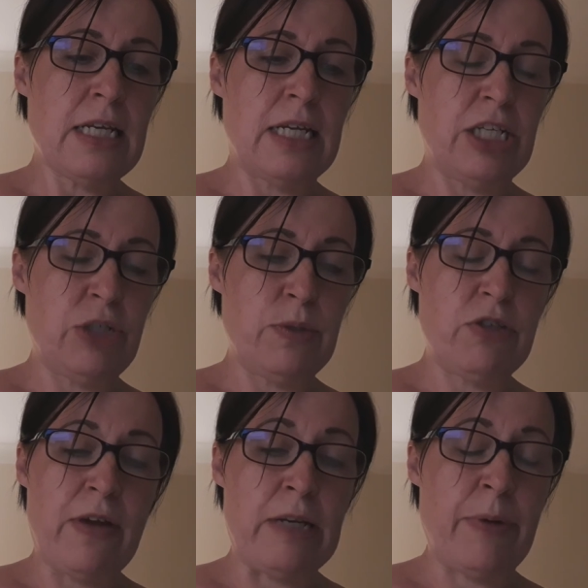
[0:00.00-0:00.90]
she was
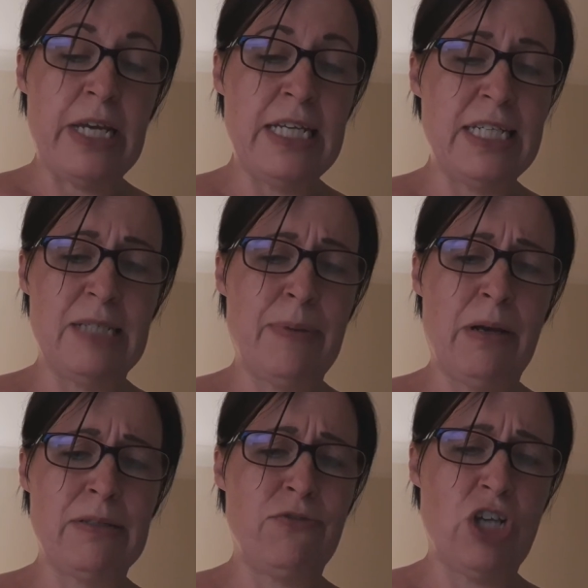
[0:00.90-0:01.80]
surrounded by hideous piles
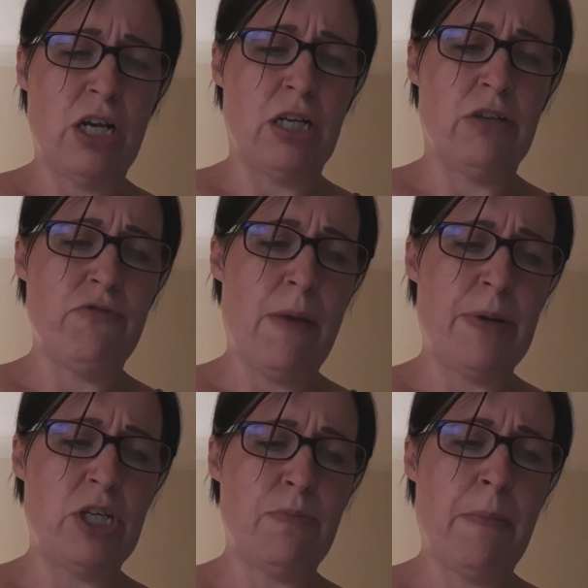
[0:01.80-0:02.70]
of junk and
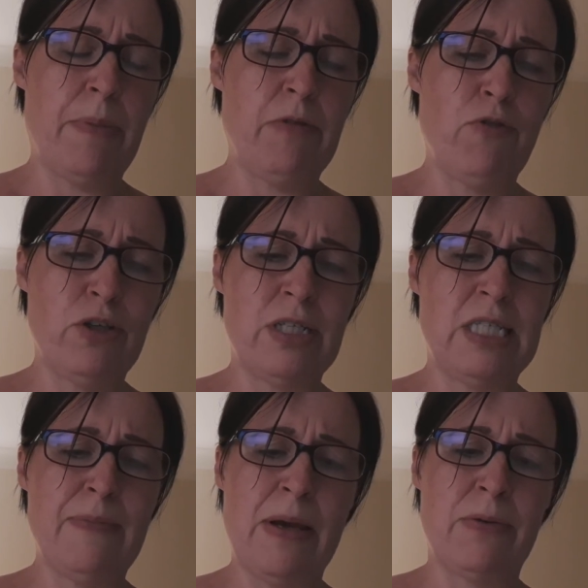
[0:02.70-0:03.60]
rubbish, pumping rotten
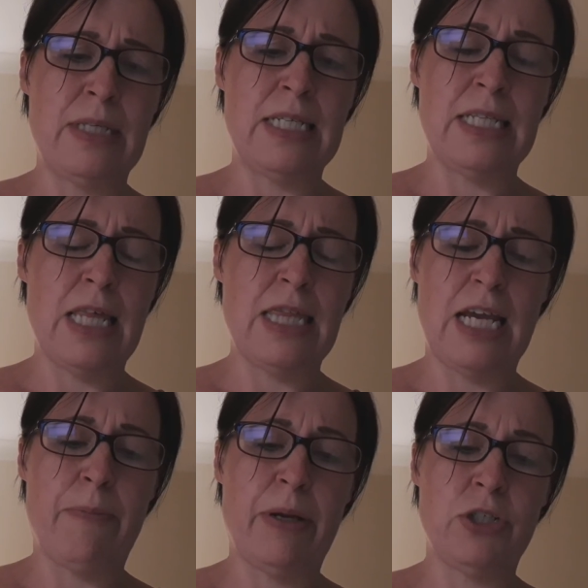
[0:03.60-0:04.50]
smells into the
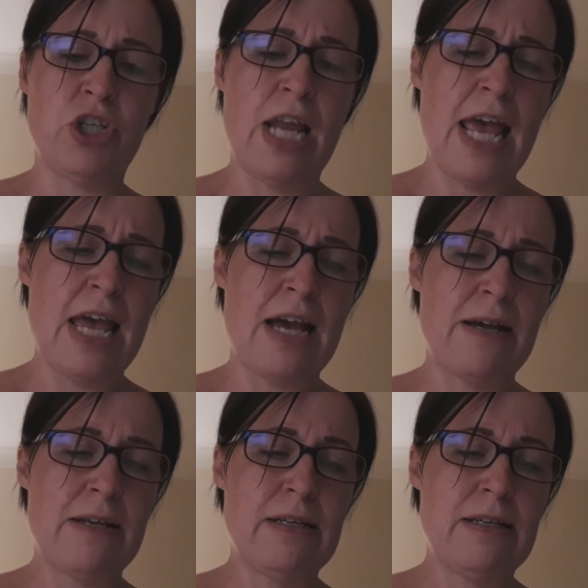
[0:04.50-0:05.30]
thick, pungent air.